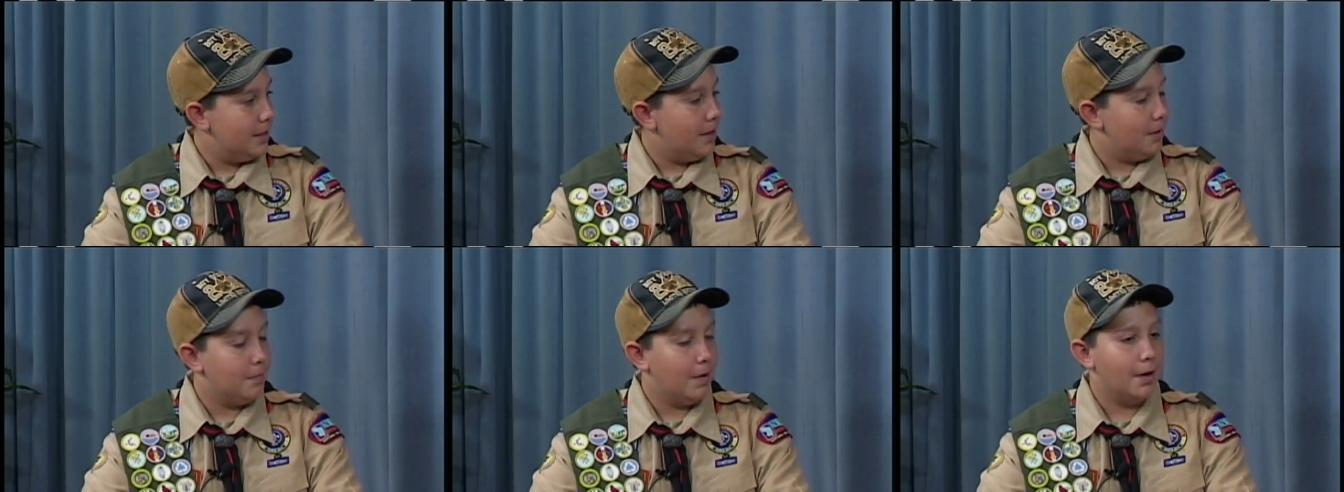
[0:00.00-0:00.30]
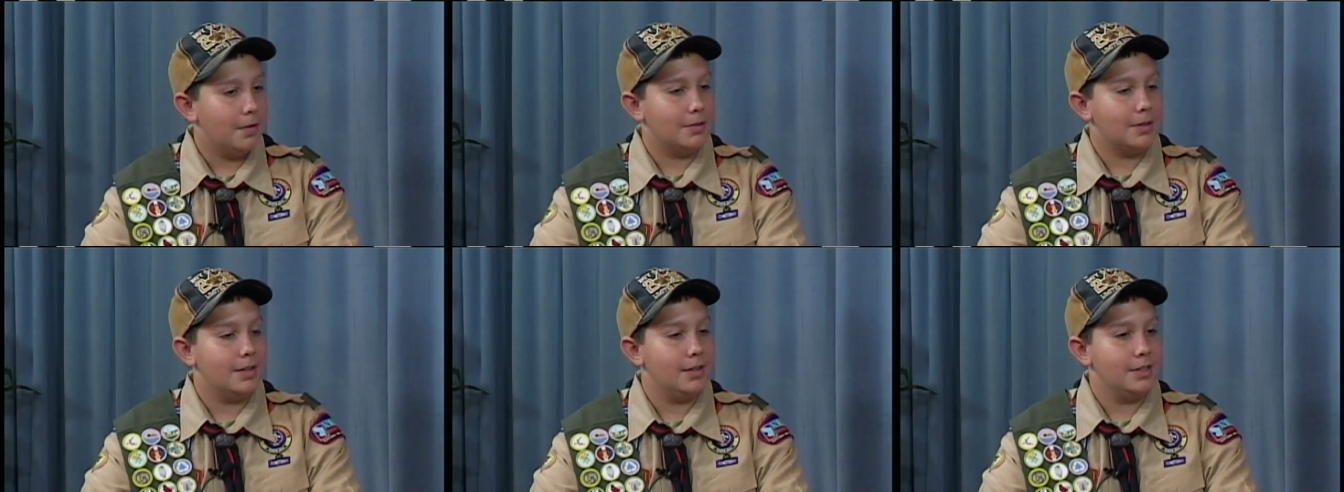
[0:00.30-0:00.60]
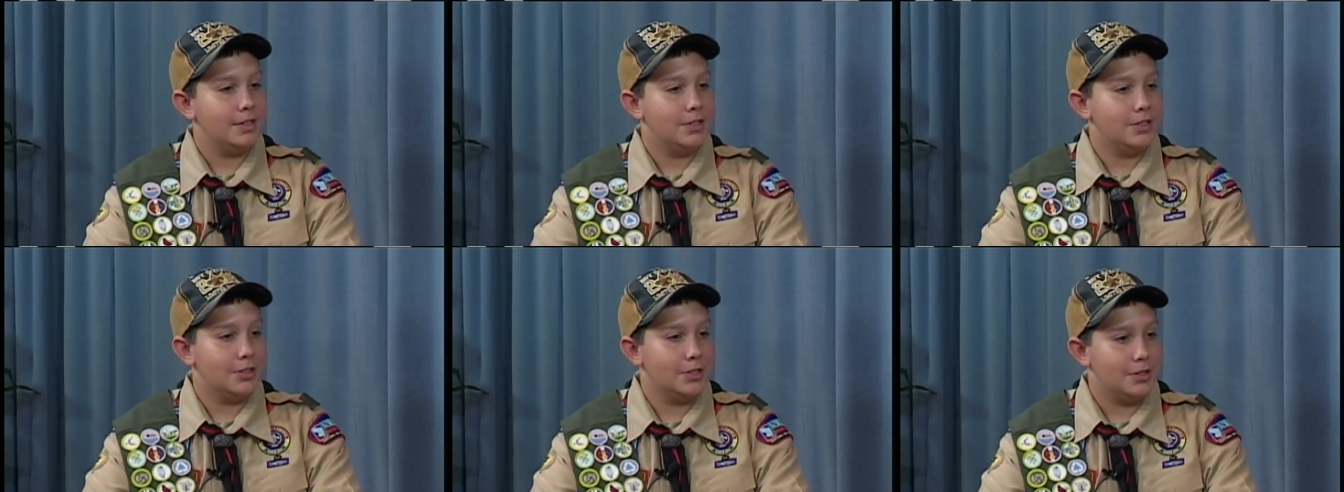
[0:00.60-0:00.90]
I'm not
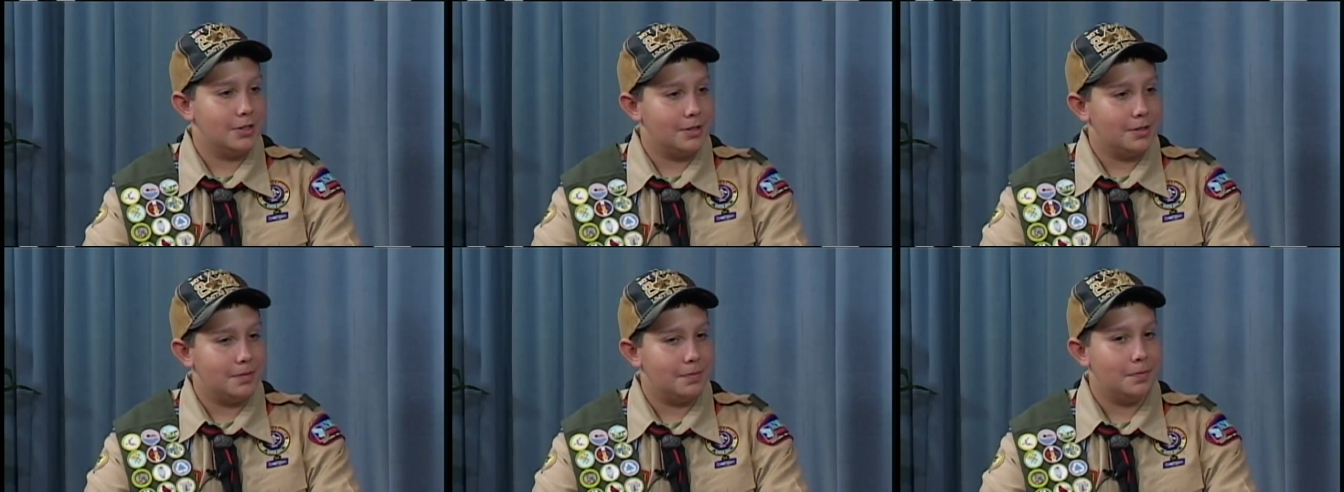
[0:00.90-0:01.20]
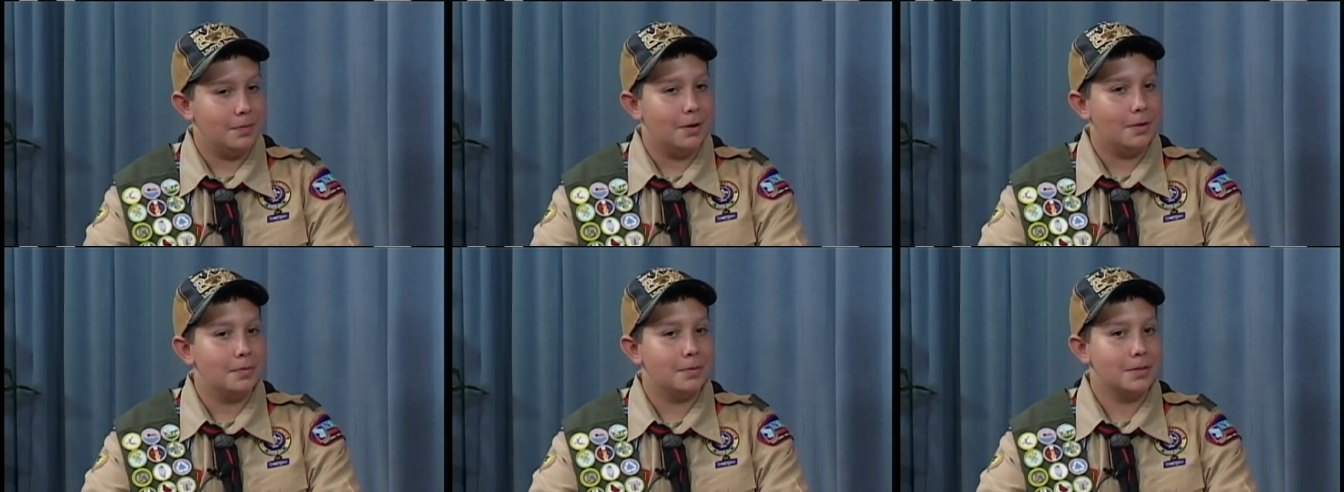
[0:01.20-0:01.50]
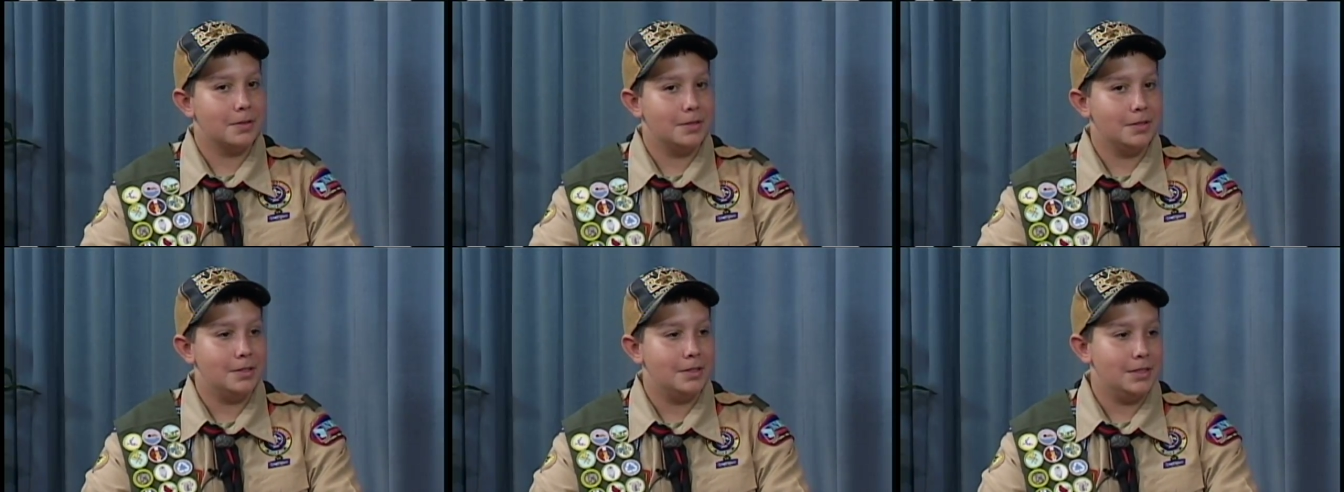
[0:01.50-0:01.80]
really sure what
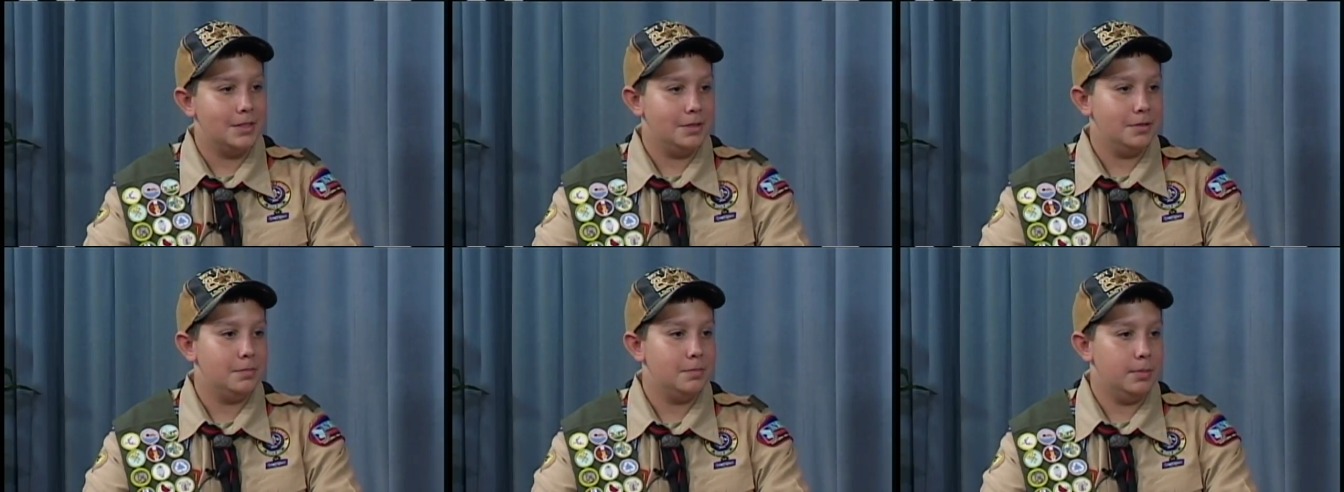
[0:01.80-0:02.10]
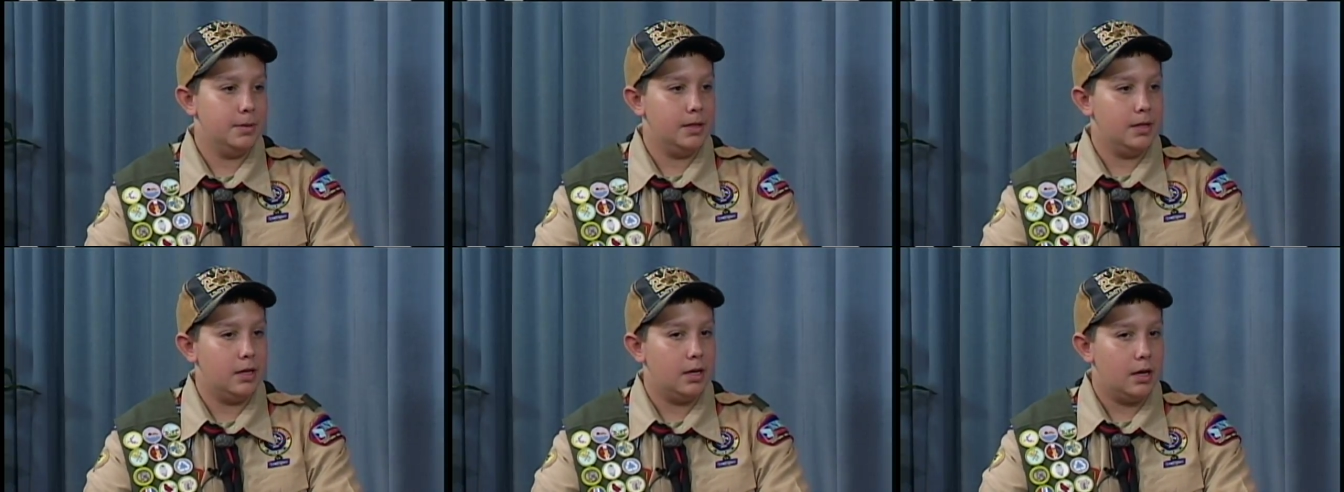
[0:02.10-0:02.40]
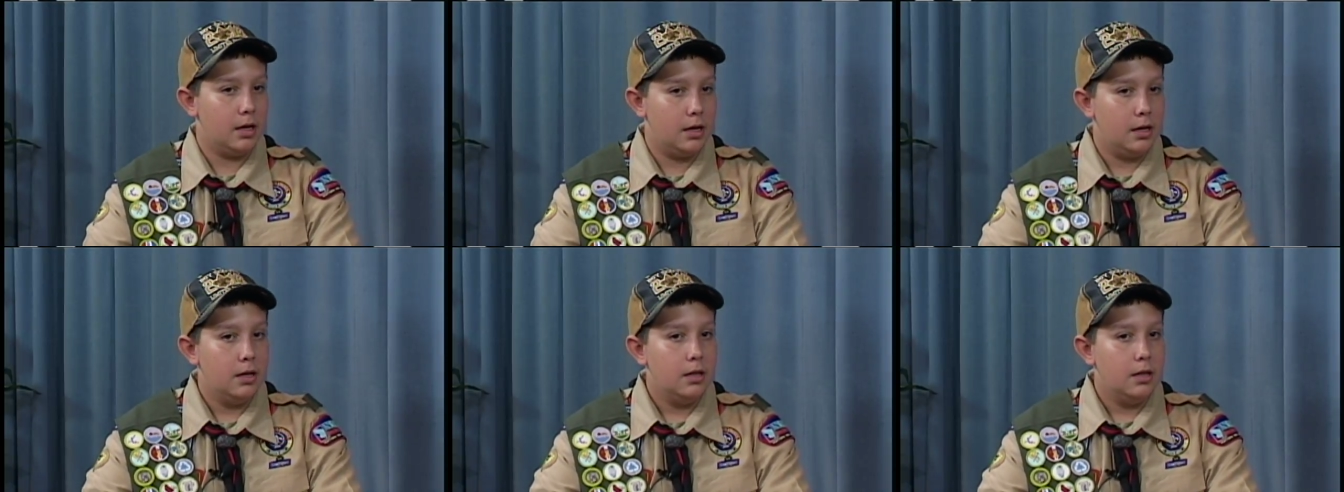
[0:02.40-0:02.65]
we're going to do, but